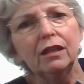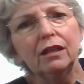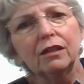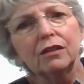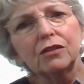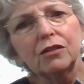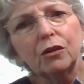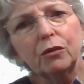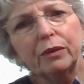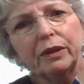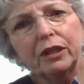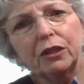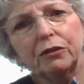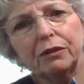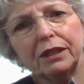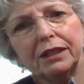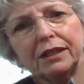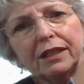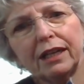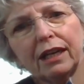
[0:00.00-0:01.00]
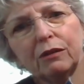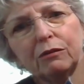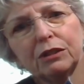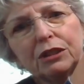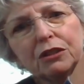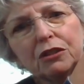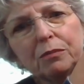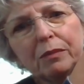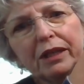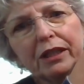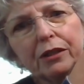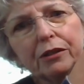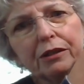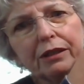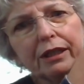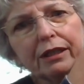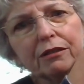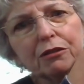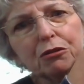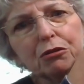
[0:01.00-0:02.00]
So we agreed that I would just make her
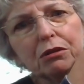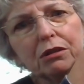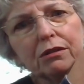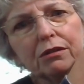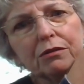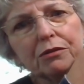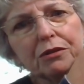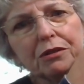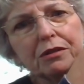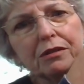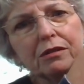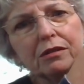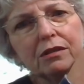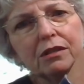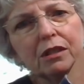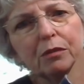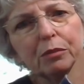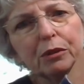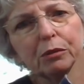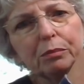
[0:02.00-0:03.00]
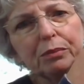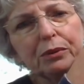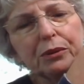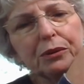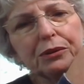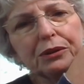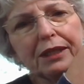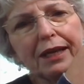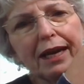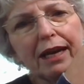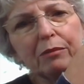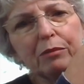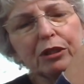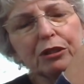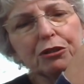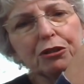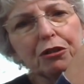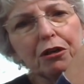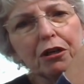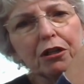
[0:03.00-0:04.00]
an extra little zipper pull tab or
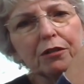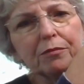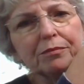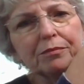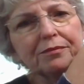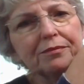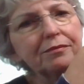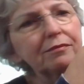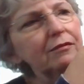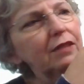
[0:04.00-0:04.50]
charm.